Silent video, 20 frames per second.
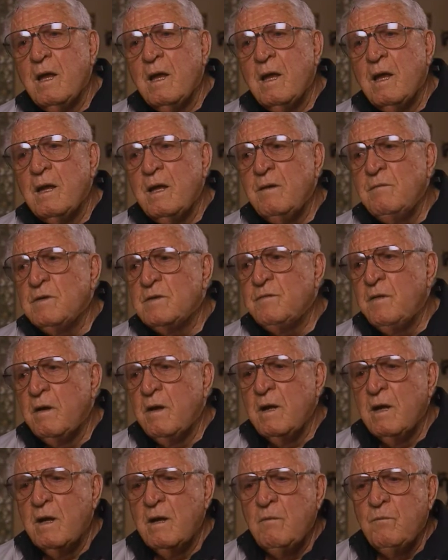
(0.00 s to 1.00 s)
and he was very
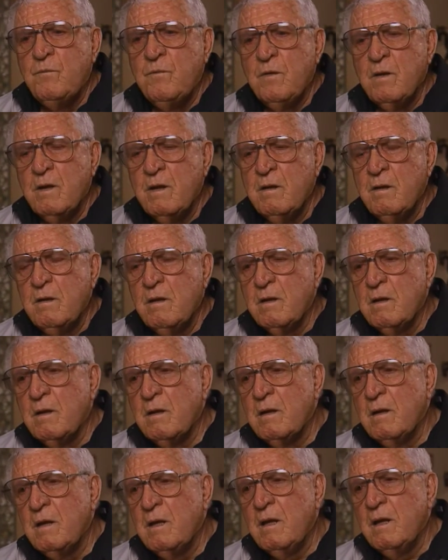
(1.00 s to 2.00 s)
helpful in
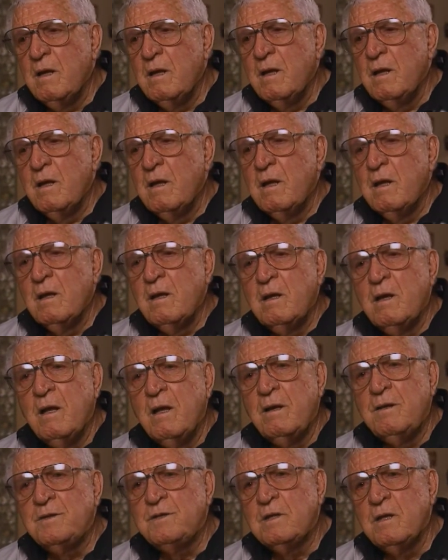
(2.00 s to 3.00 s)

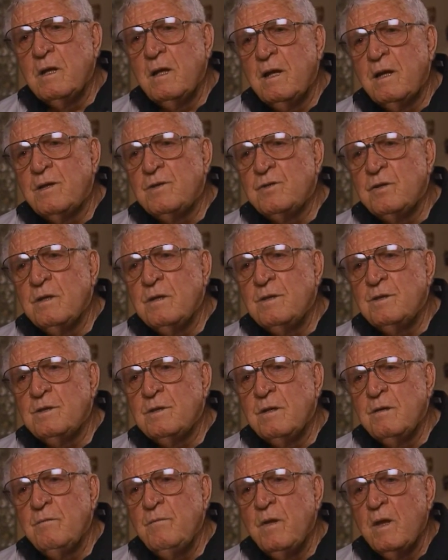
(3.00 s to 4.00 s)
color selections,
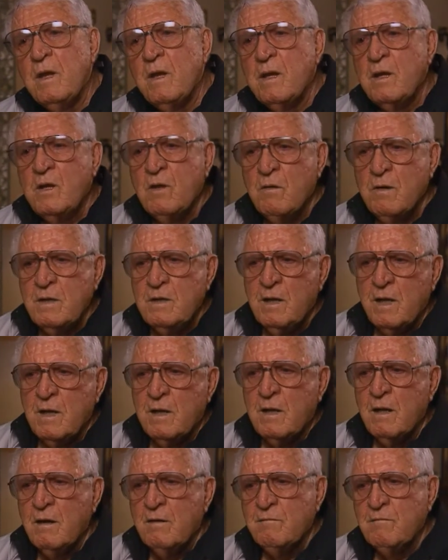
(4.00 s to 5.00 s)
and you know, he'd take
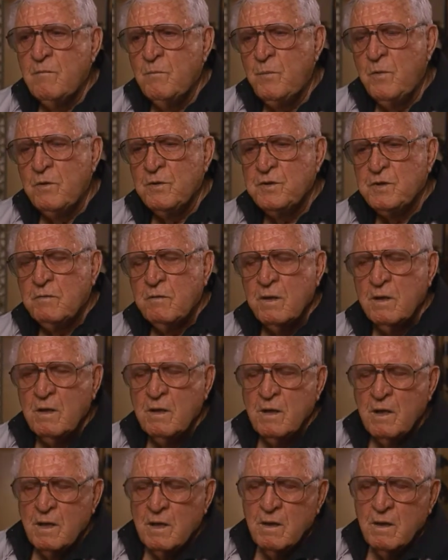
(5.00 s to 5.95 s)
color upholstery and